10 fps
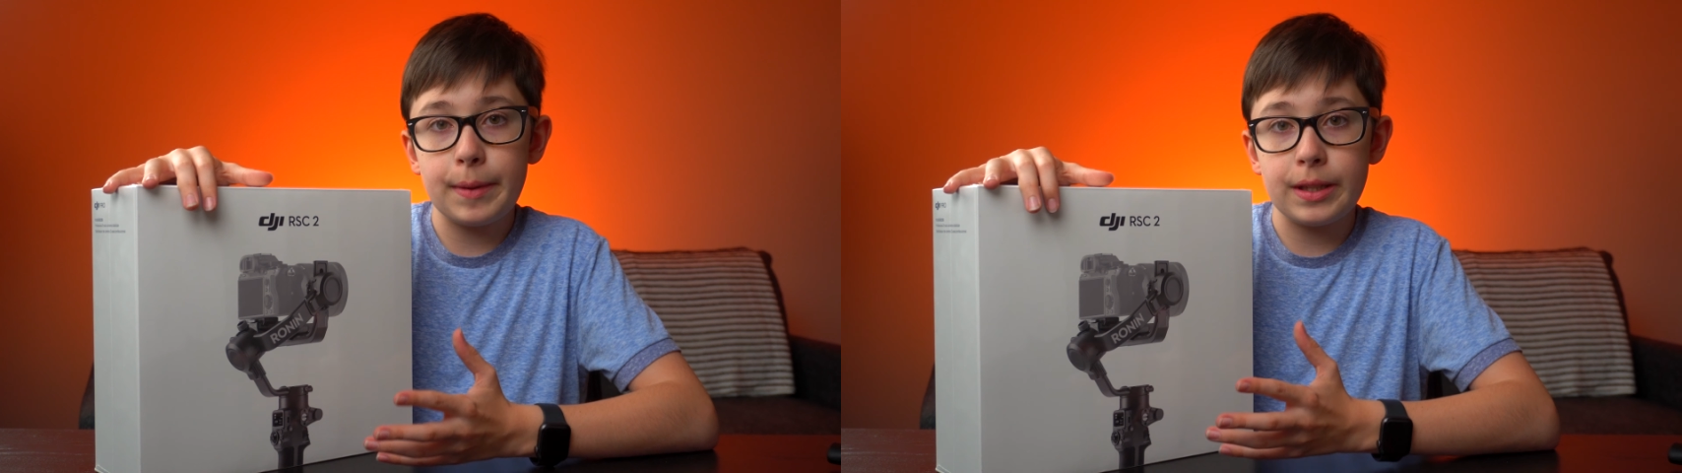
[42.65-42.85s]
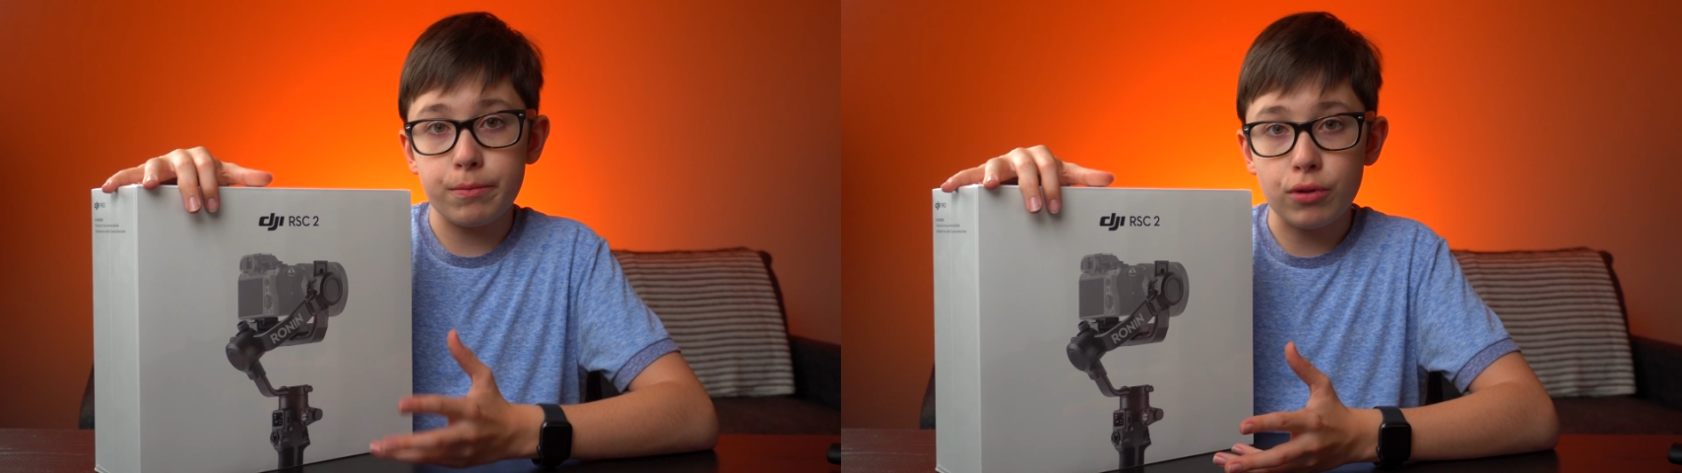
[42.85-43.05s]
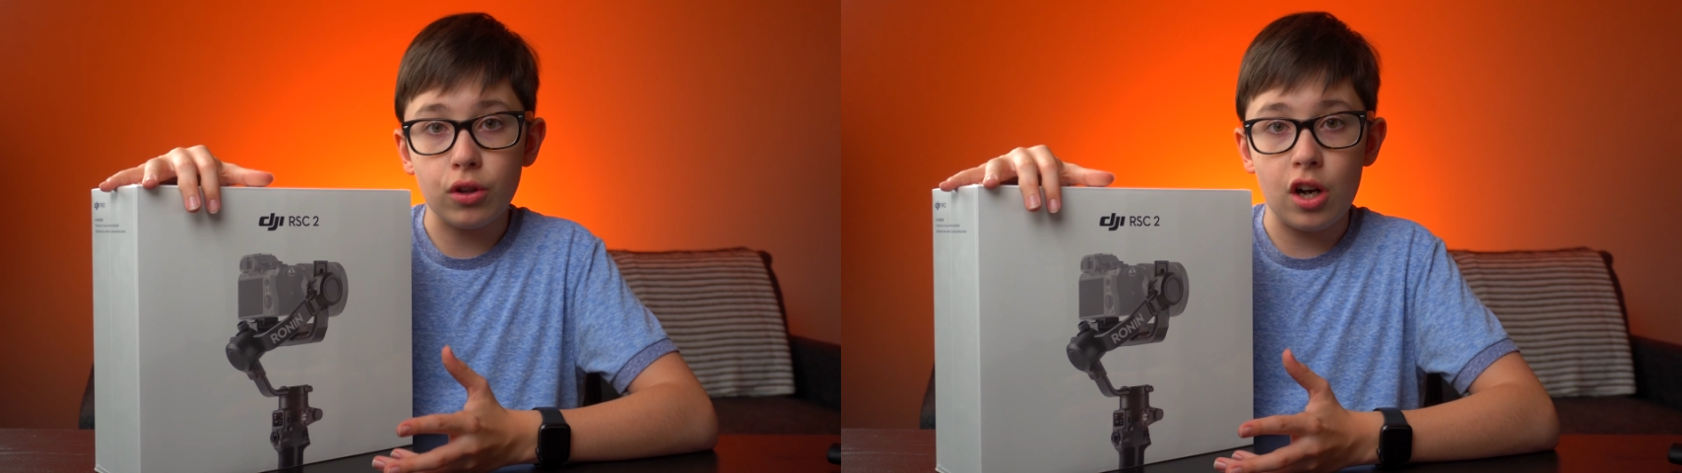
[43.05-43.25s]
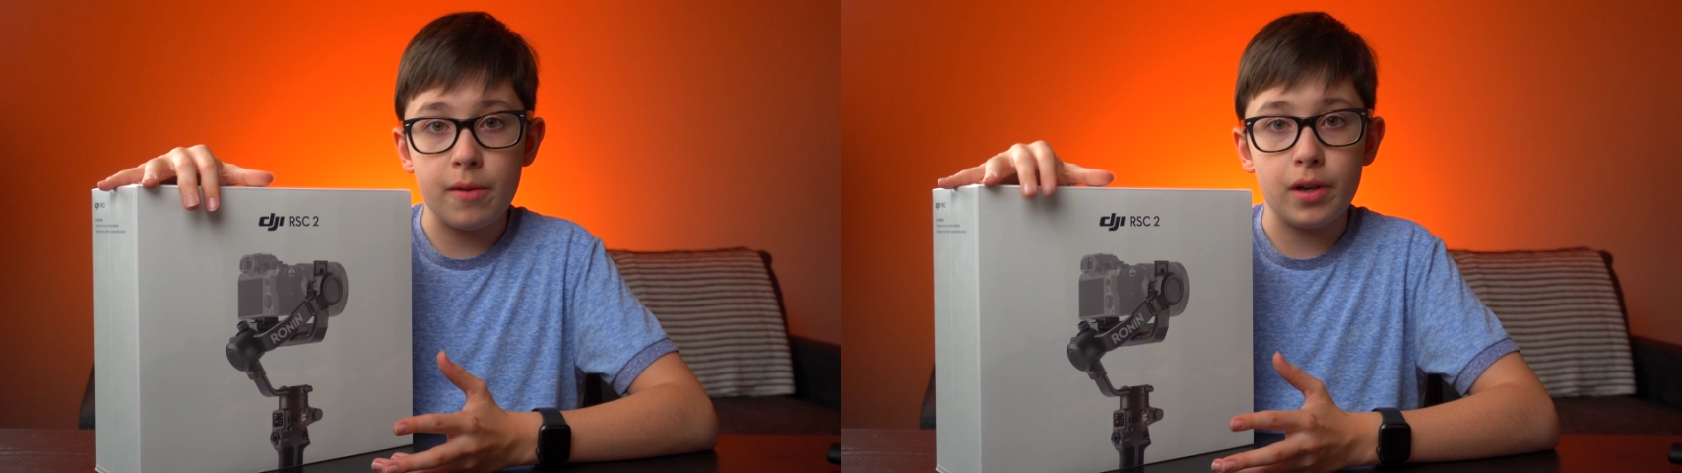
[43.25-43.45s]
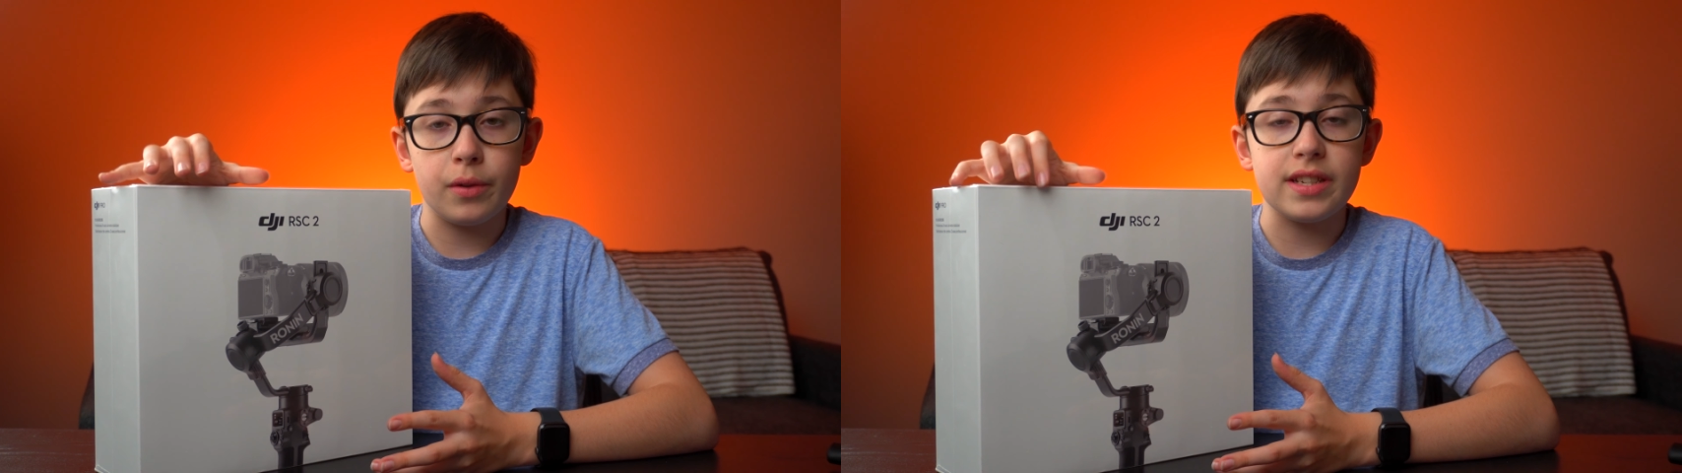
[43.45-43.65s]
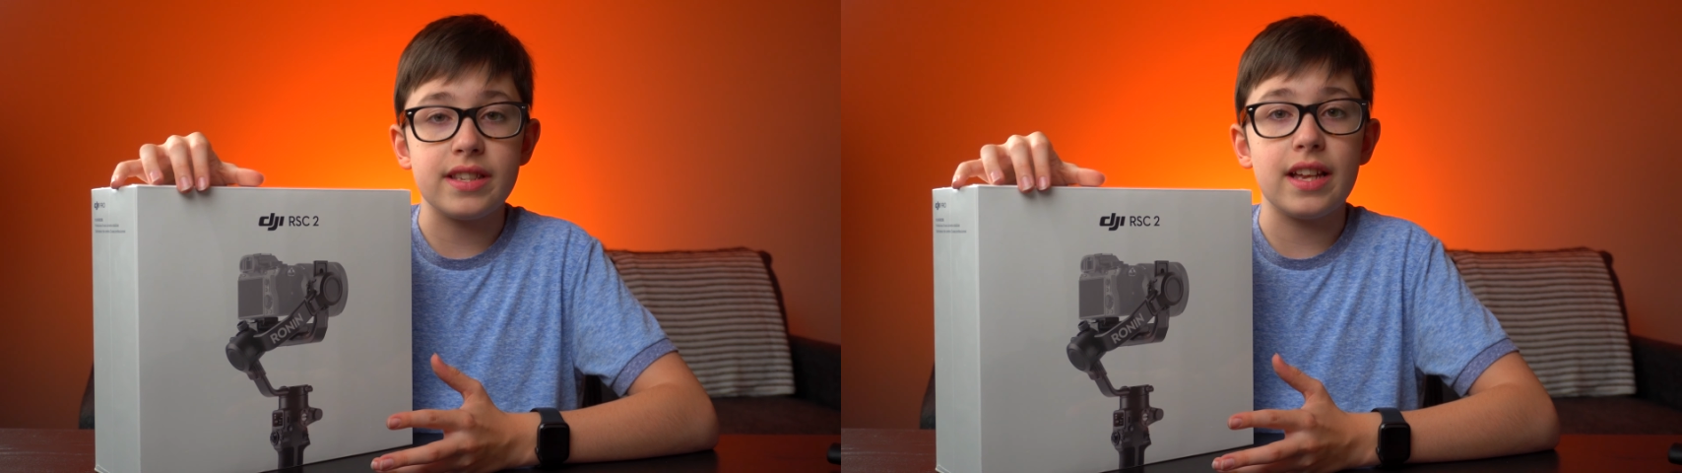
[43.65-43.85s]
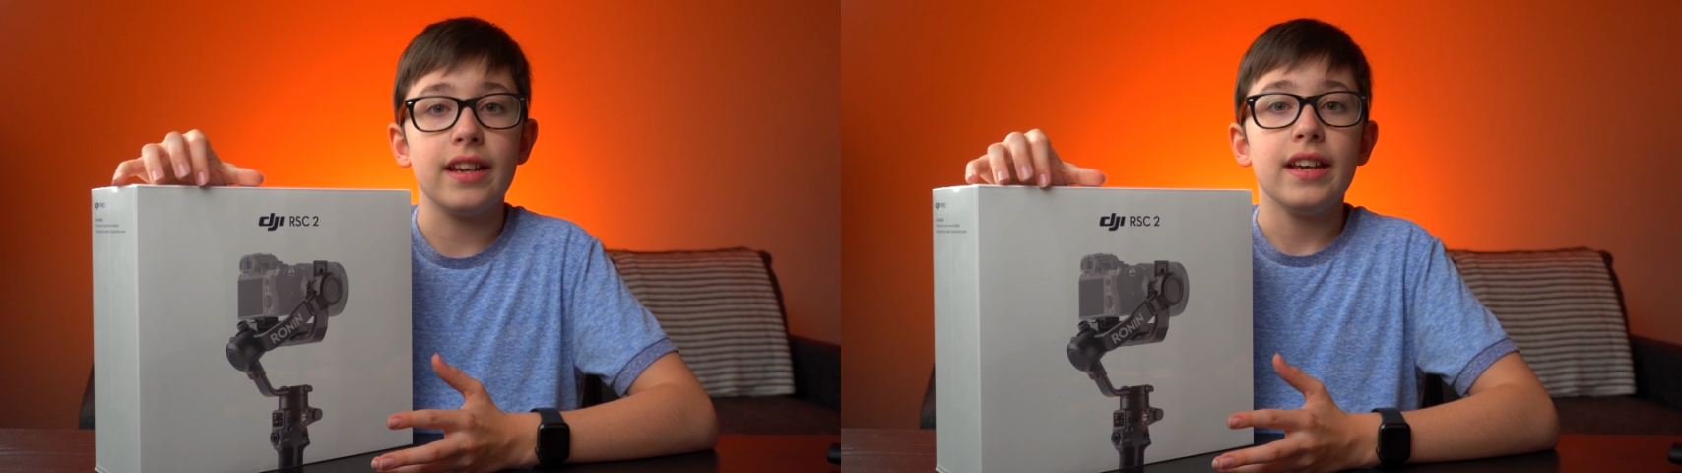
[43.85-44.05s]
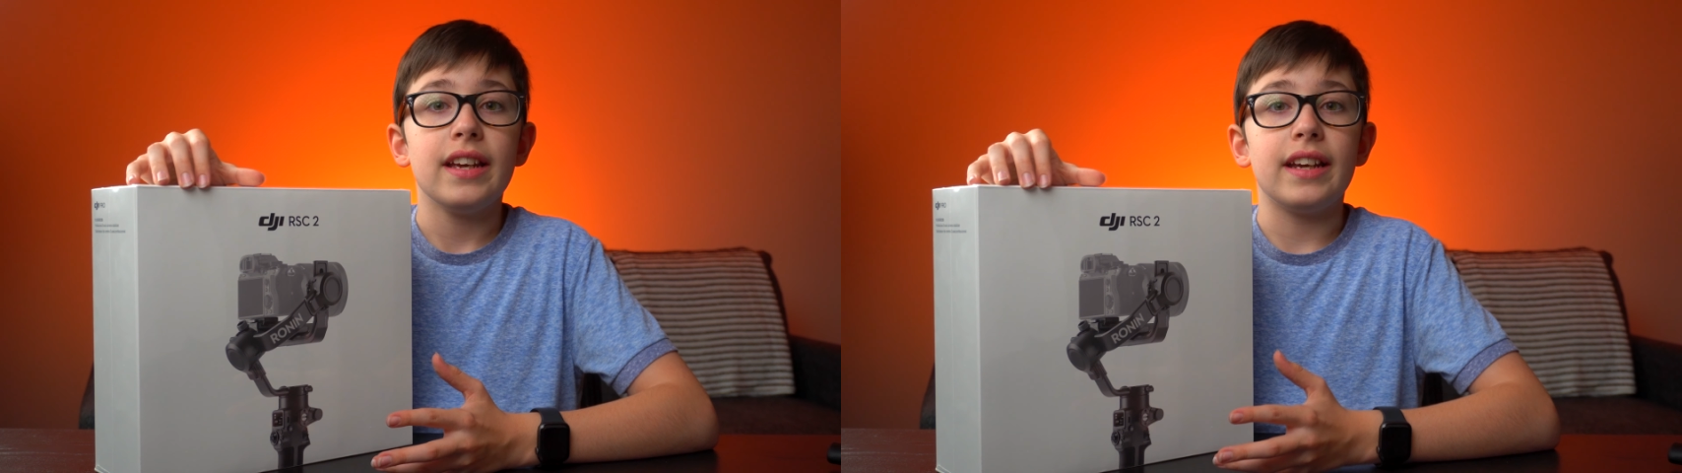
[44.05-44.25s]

about the Pro combo is that